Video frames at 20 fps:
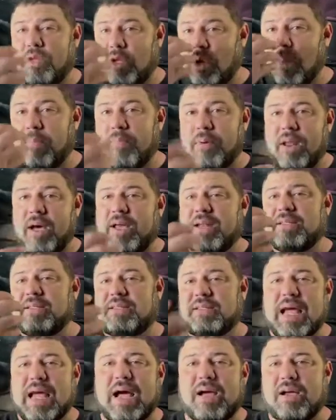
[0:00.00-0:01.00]
blood and
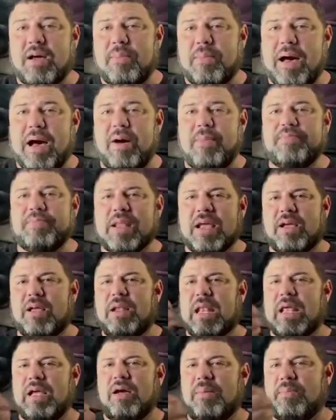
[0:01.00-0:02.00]
snot come out like
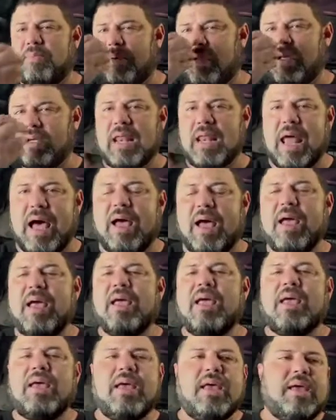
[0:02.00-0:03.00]
a blood clot.
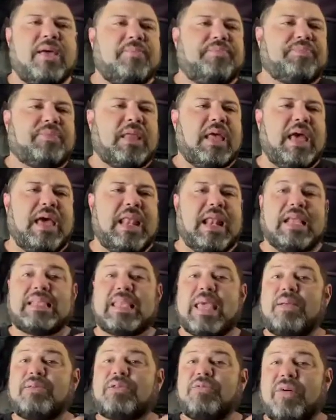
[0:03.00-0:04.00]
And I
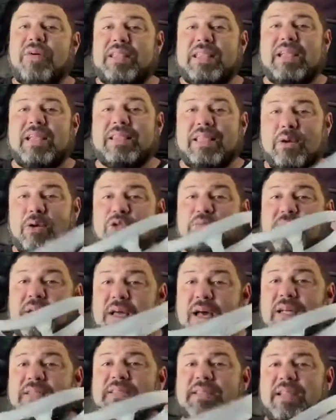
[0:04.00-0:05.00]
came to find out that it was
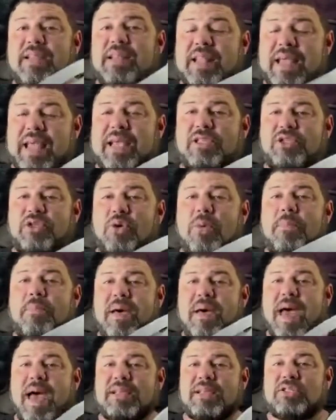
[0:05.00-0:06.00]
because of the nasal
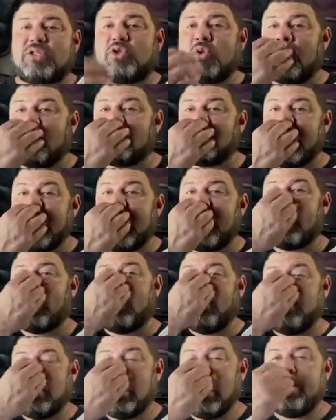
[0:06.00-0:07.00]
mask. Too much air
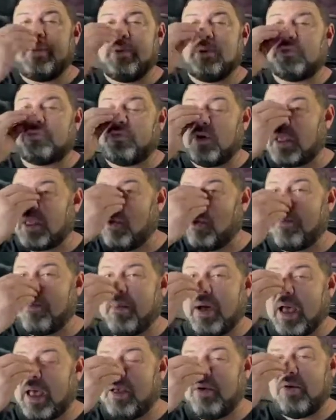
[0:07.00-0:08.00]
going up, and it was fucking with
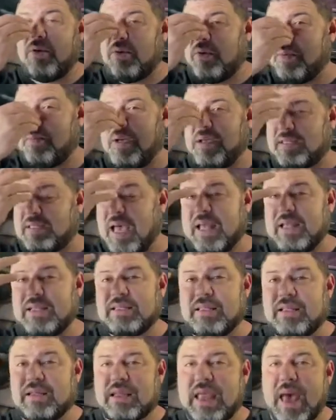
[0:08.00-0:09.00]
my sinus
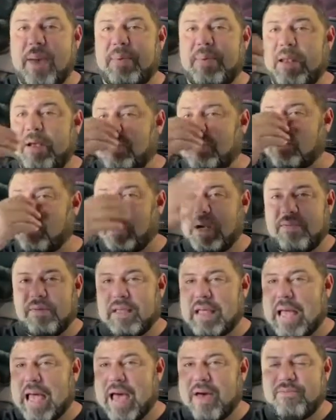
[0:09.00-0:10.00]
and the capillaries, or whatever
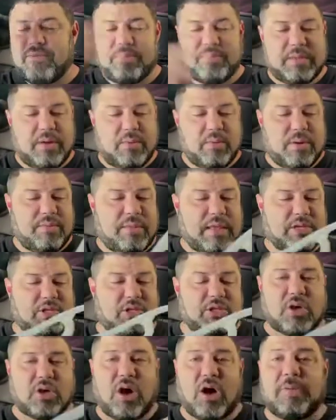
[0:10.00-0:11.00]
they have up there, whatever that
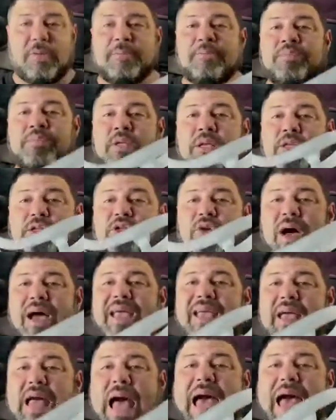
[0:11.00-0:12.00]
shit's called. So I
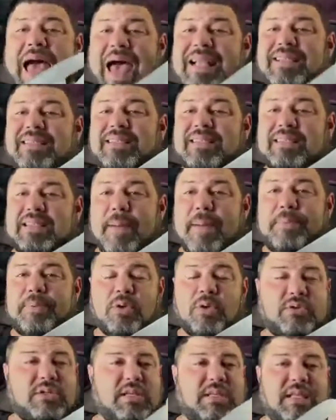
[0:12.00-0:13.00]
had to stop
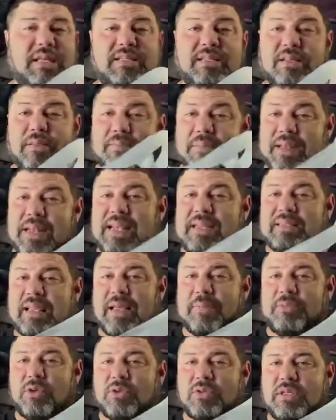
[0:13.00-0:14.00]
using this. So the minute I
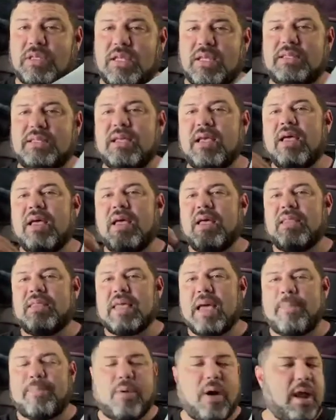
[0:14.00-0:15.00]
stopped using this,
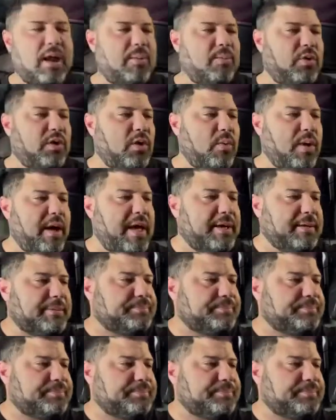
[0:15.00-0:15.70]
that problem went away.